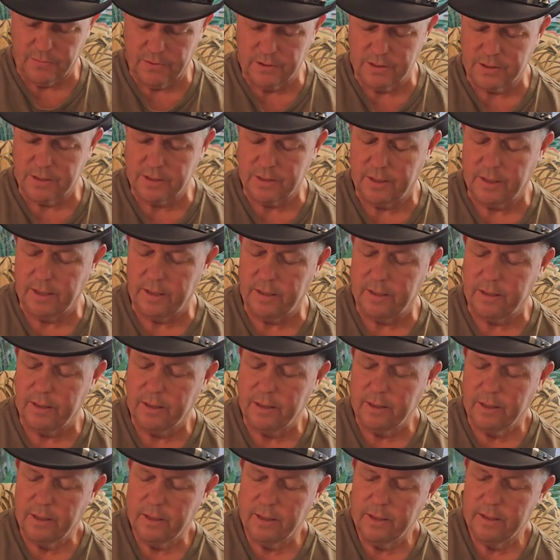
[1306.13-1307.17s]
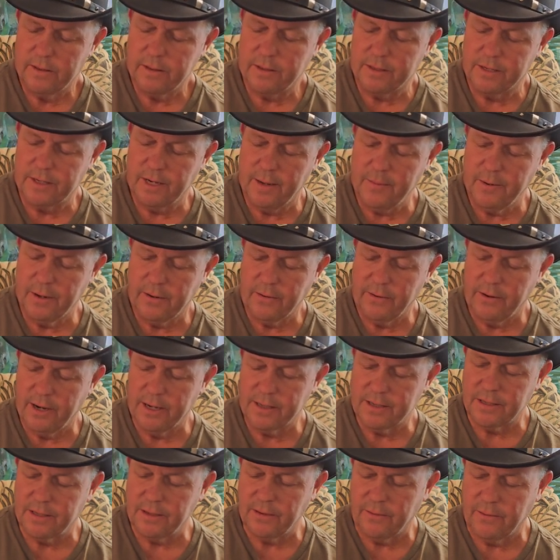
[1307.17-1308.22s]
was uh, the
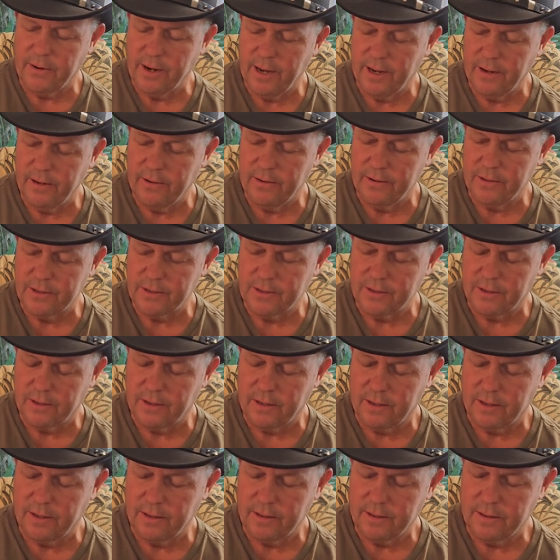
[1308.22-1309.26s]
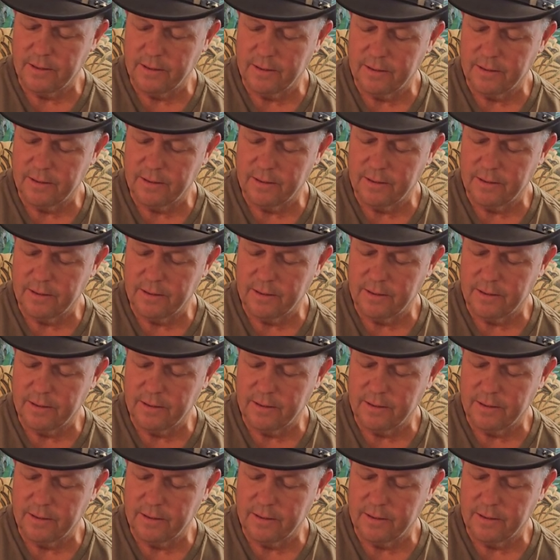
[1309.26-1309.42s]
Democrats and the rhinos are,